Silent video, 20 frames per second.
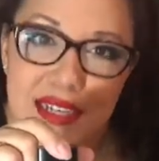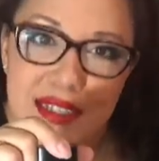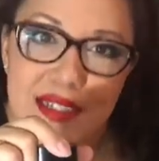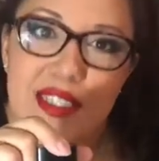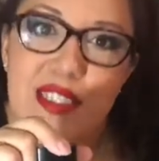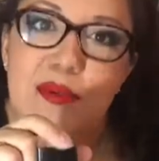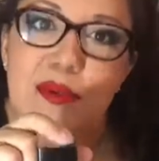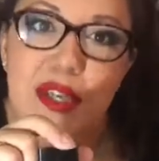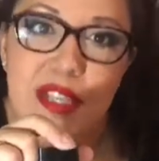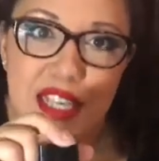
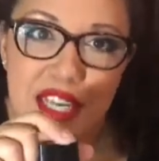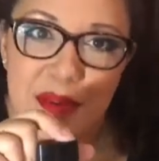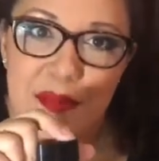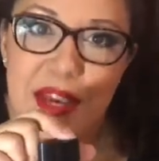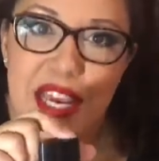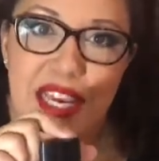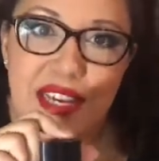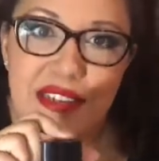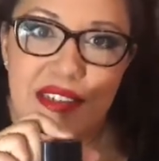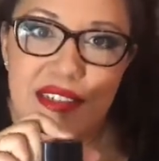smell like
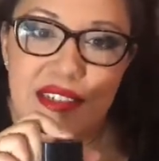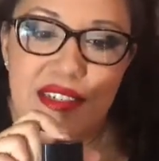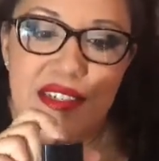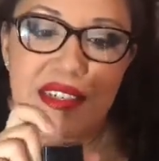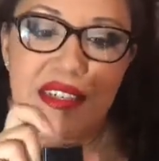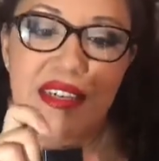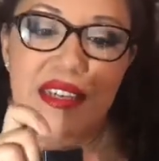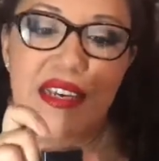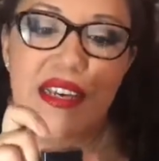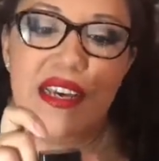paint.
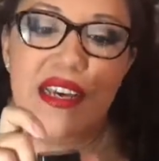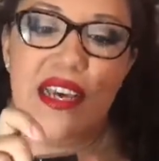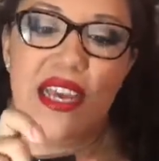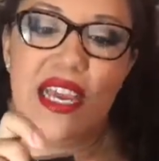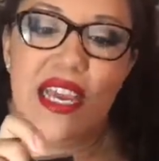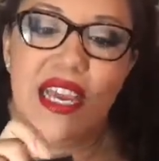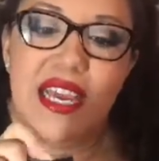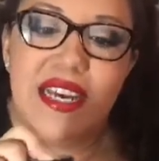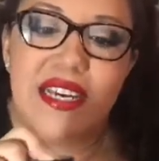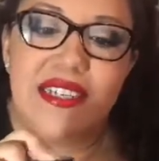
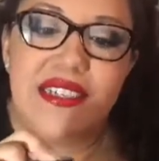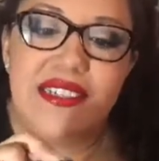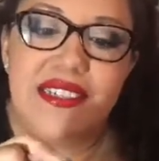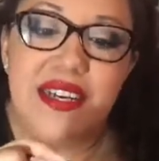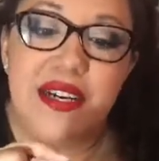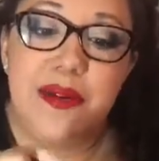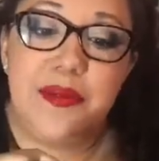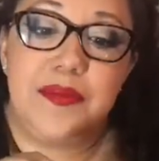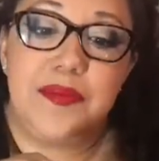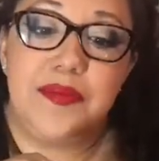
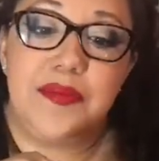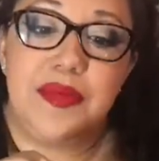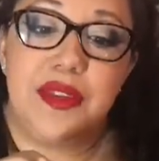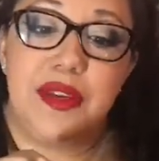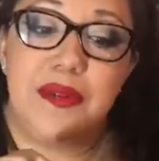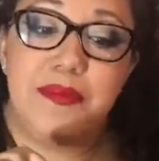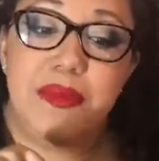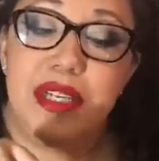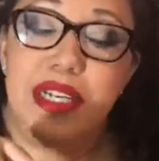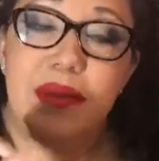And,
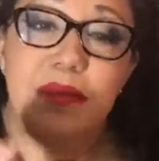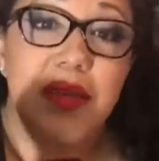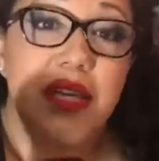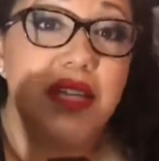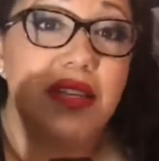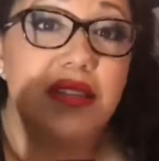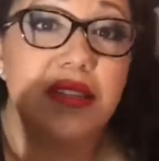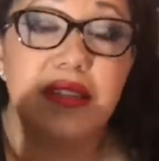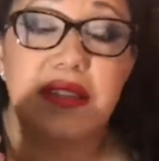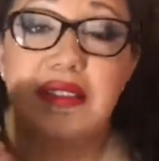but I
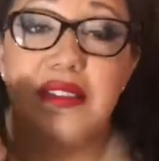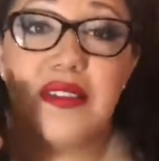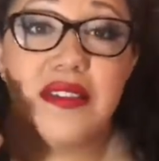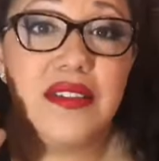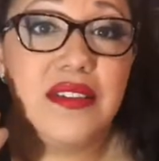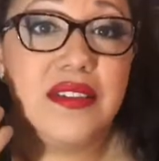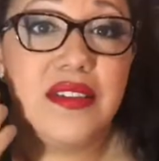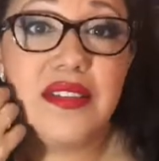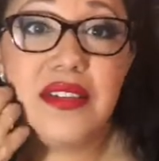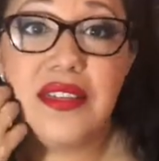mean,
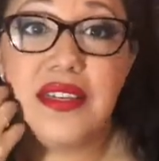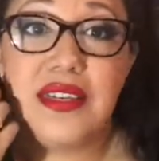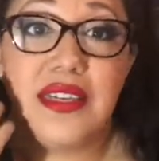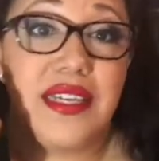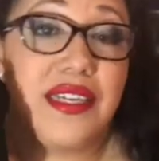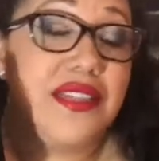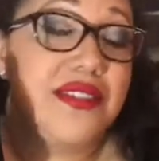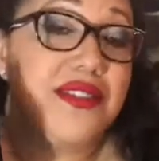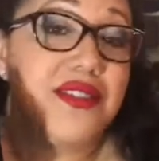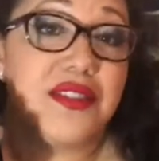
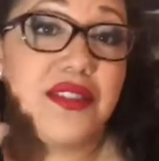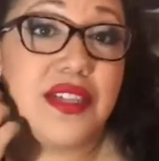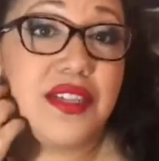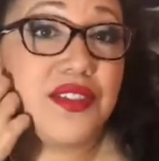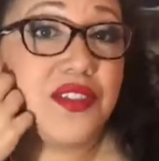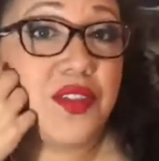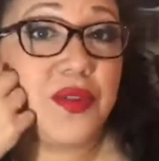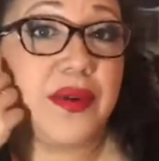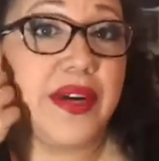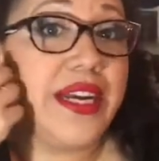
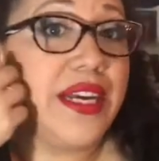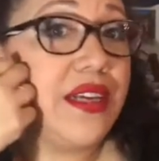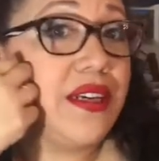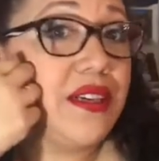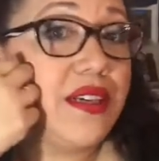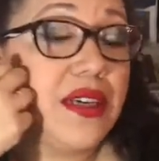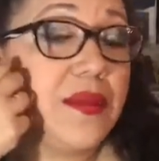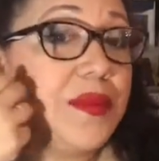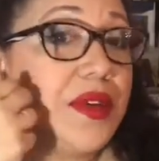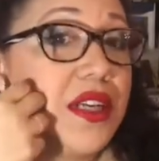it's great.
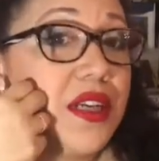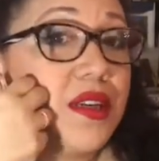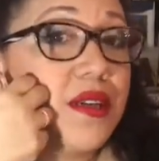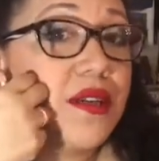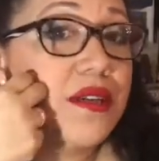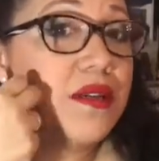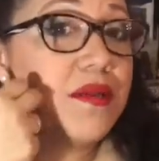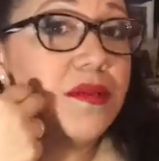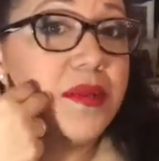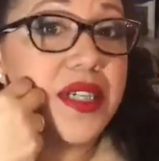I
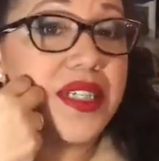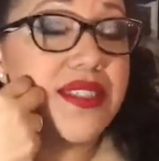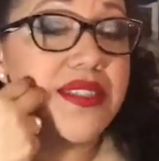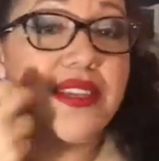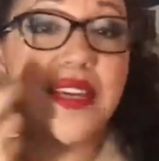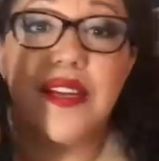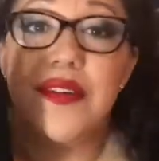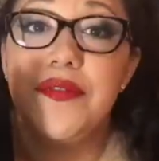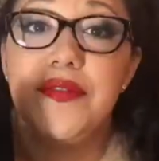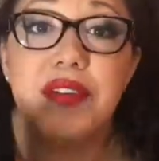mean, my
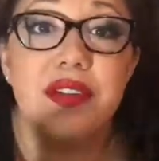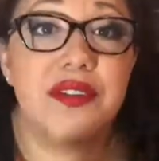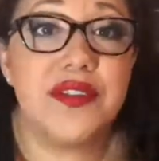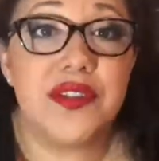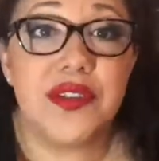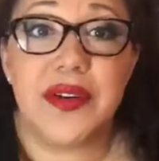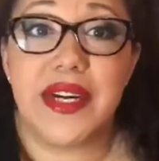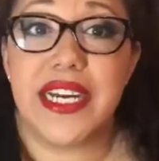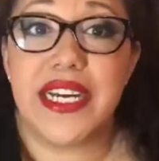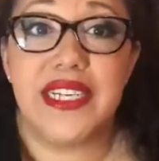skin feels
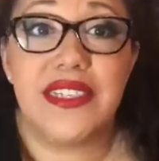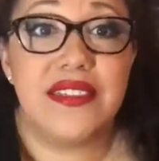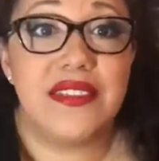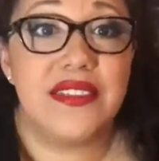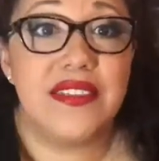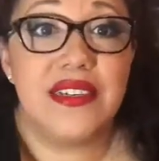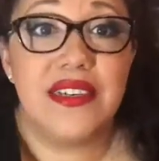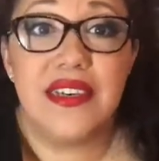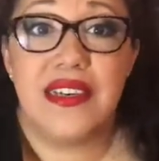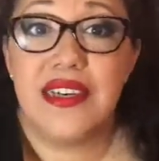
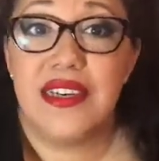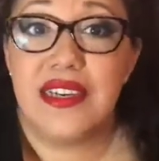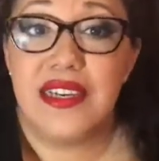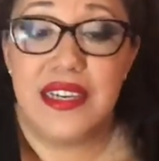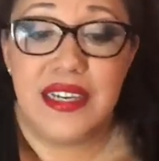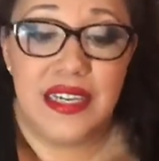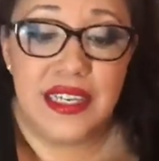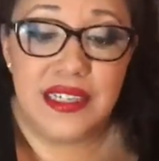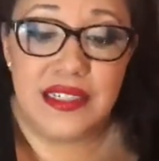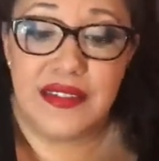great.
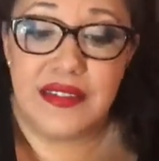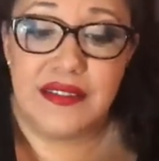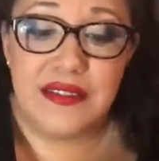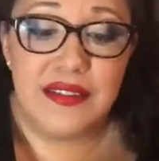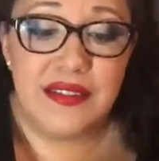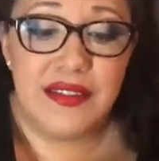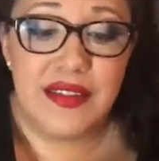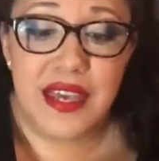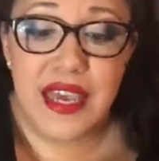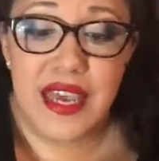It
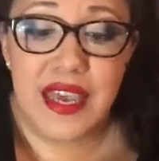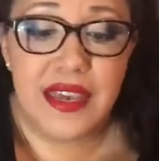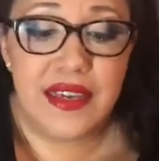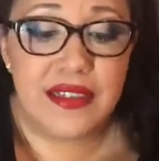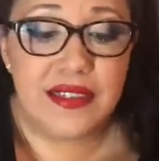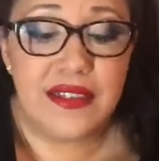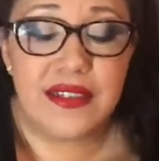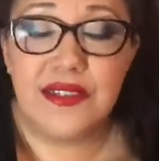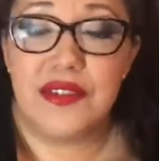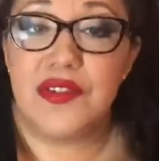doesn't cake,
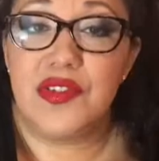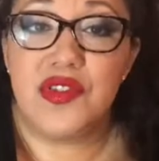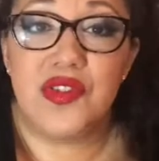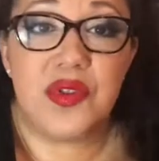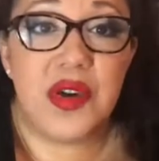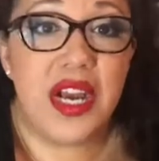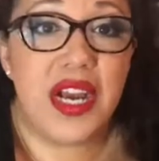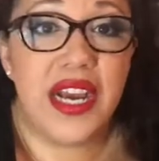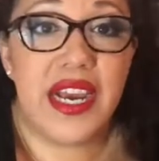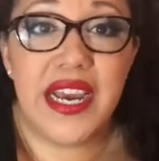it doesn't
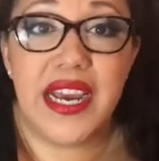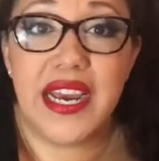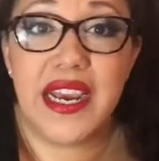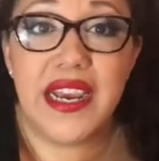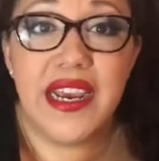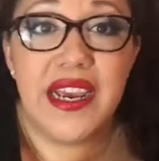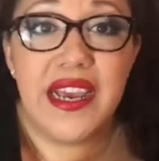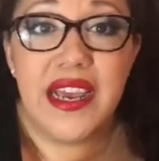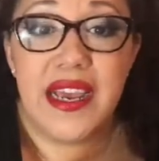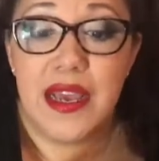
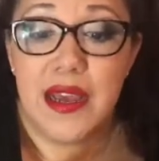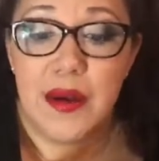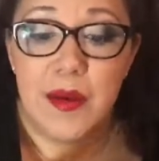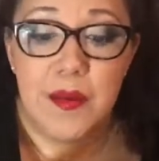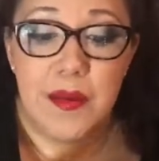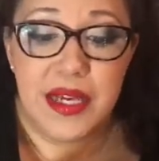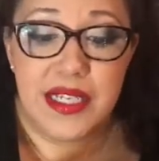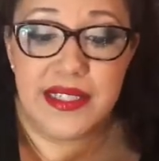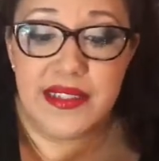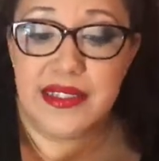dry
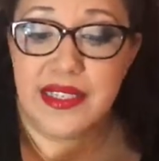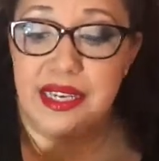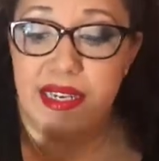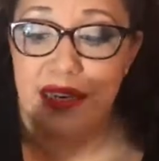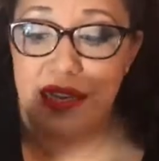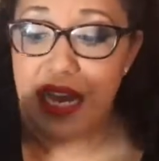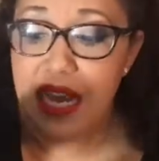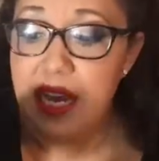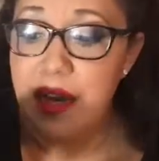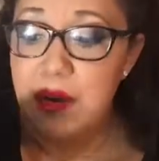my
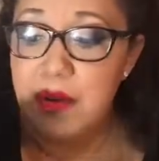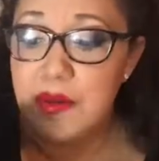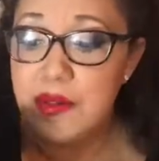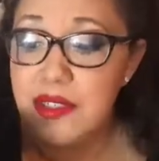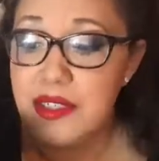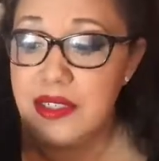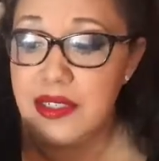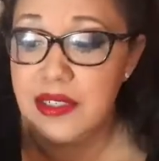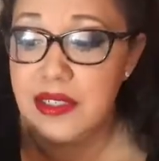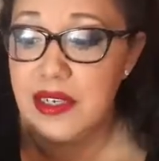skin
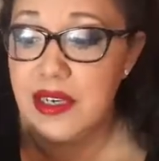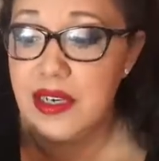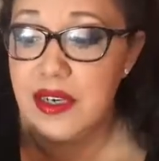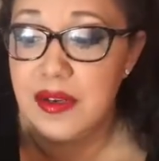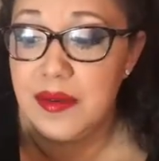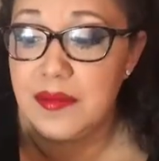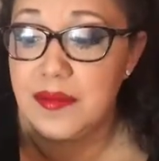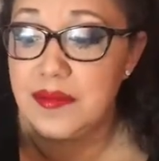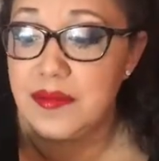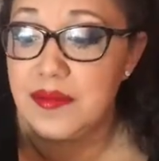out,
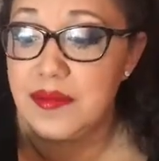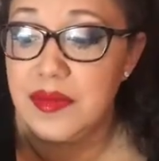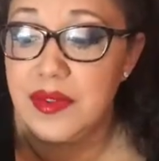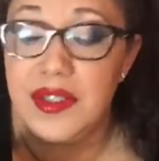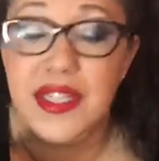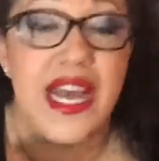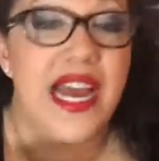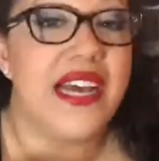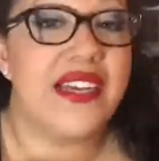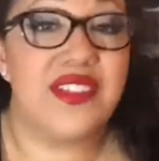
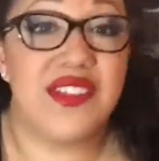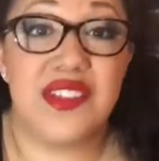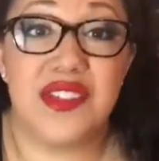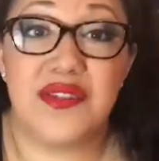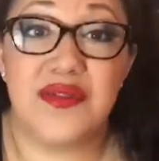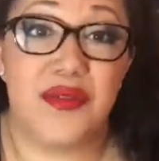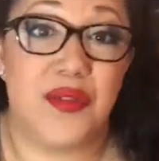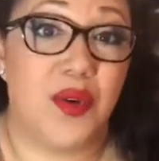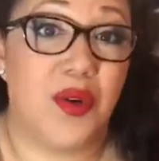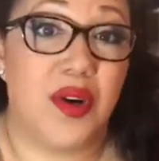lasts
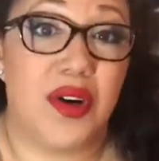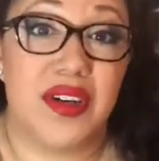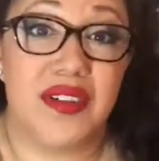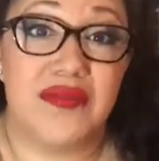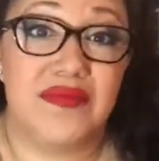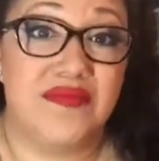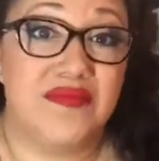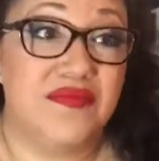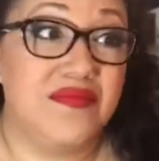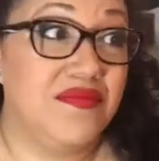for
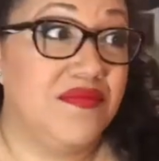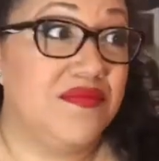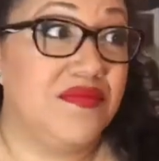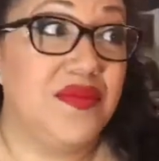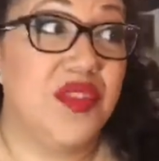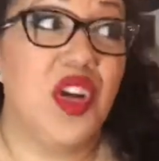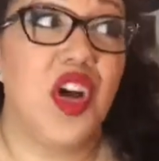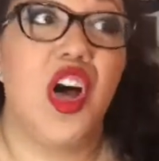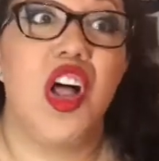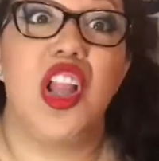
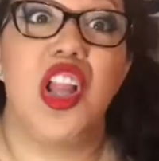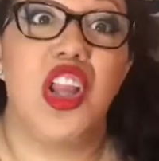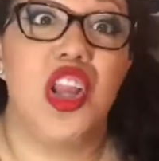a